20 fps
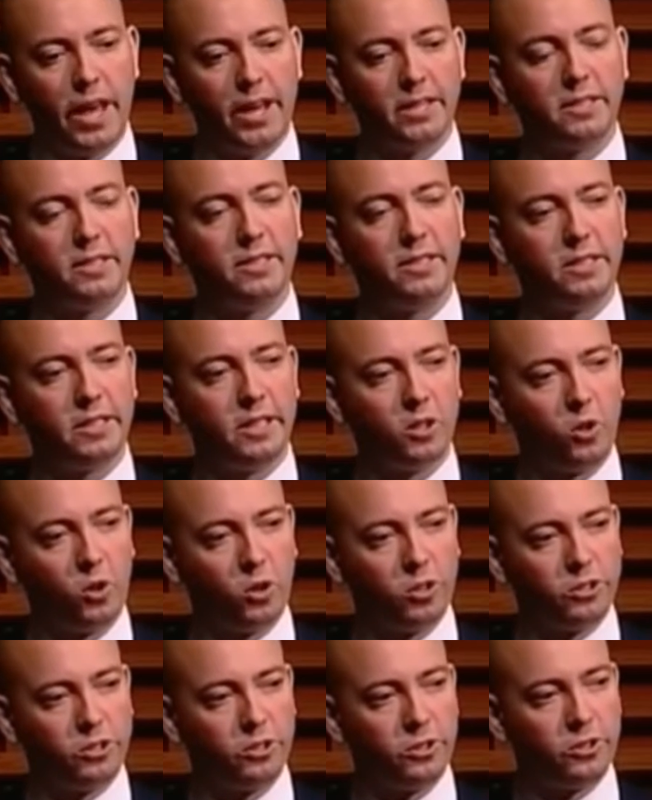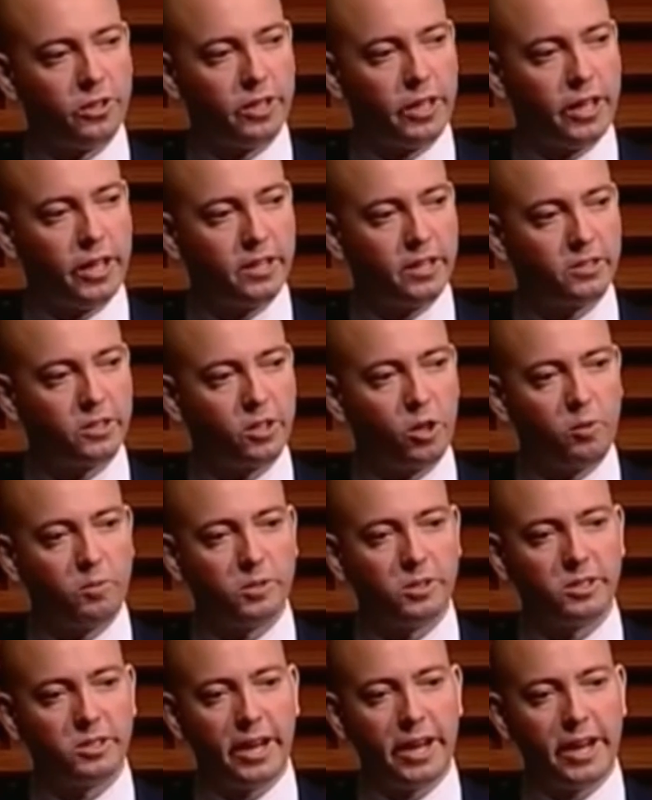SEC lawsuit against
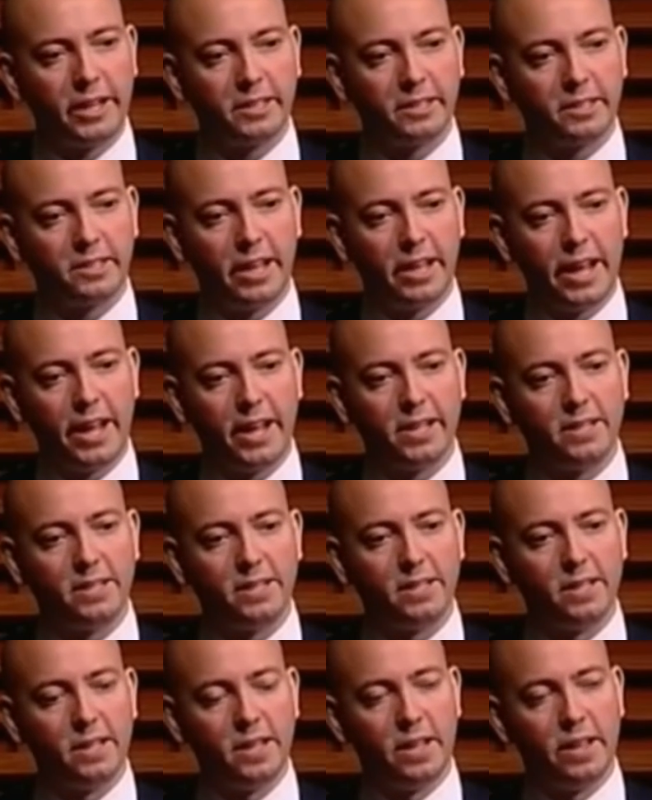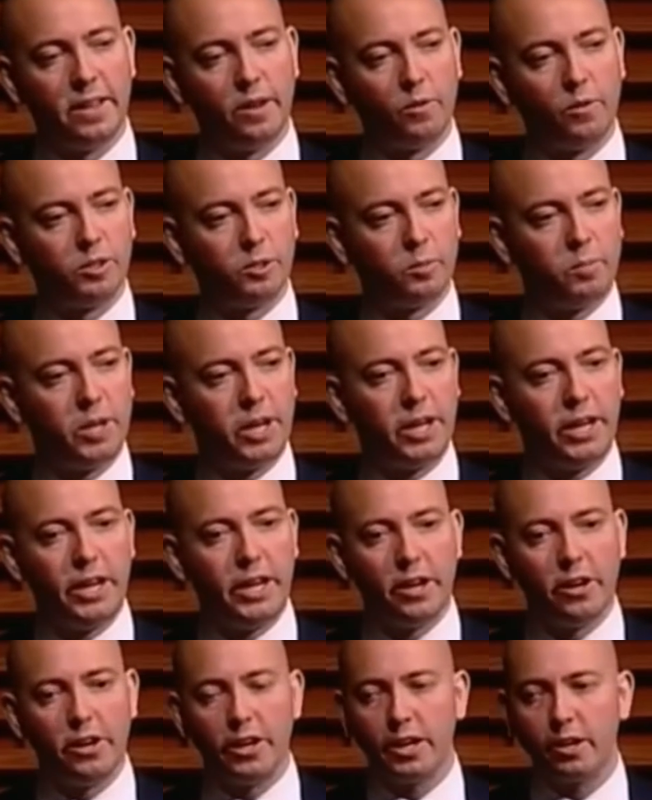Goldman Sachs, and there was a big
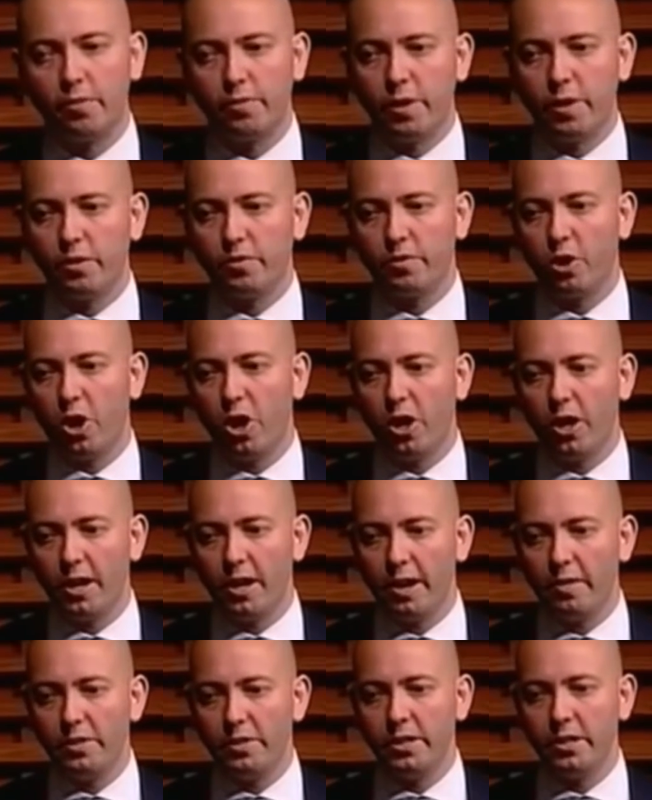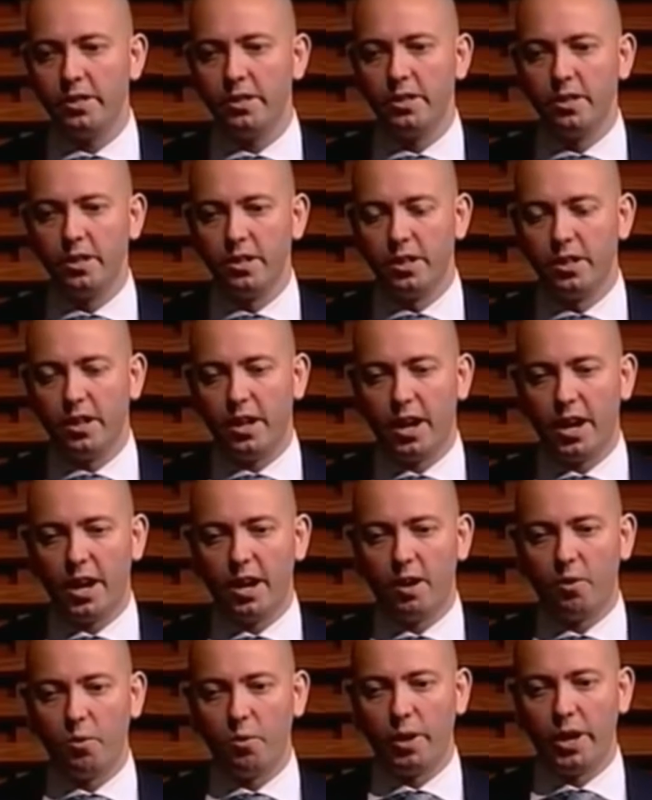hearing in front of Carl Levin
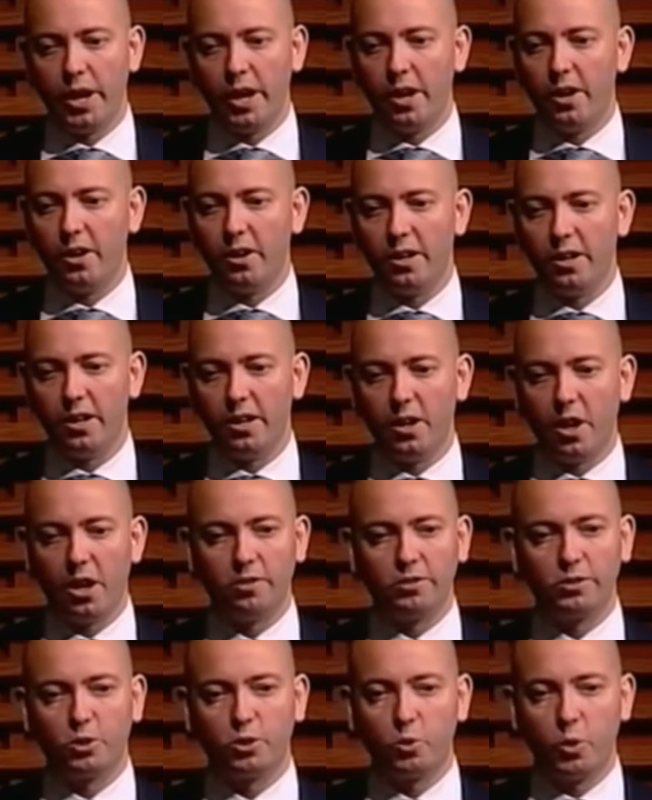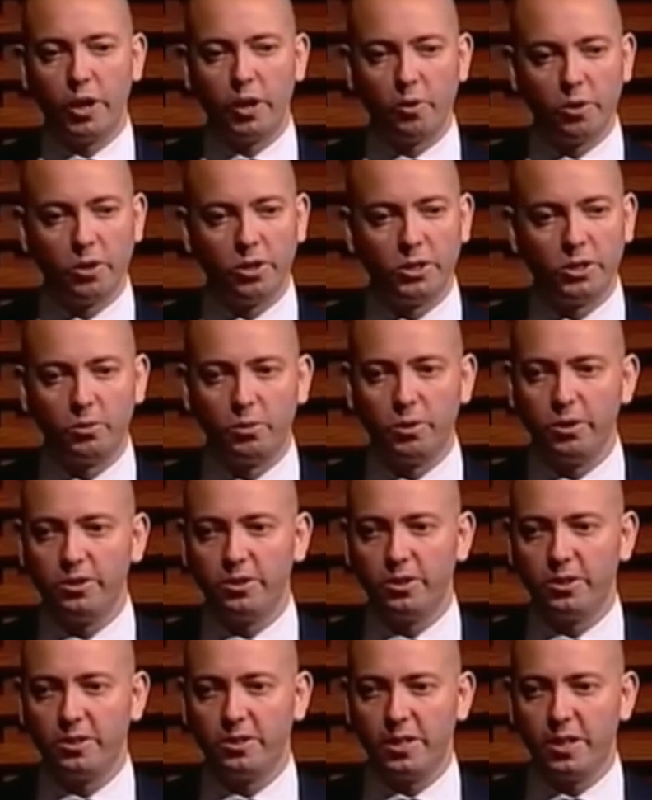where a lot of swear words were
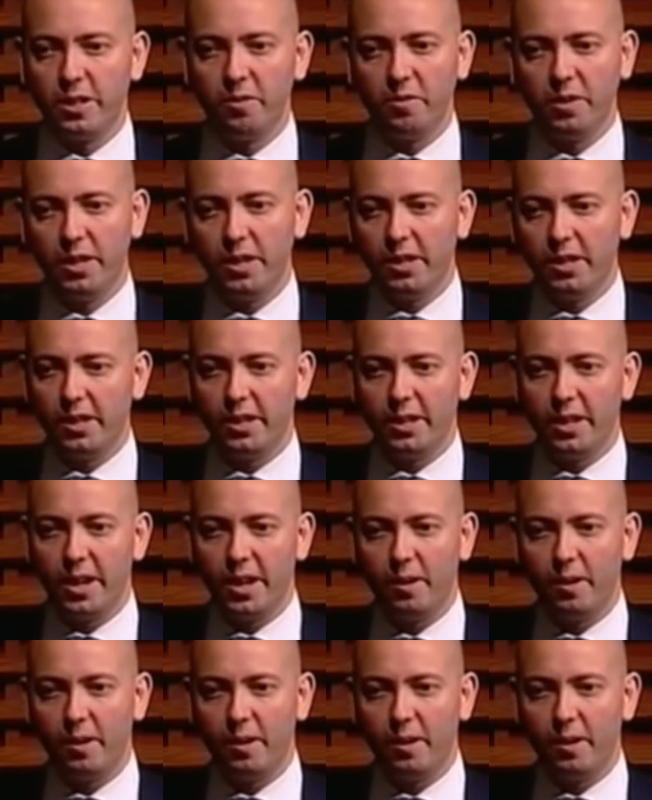used on TV.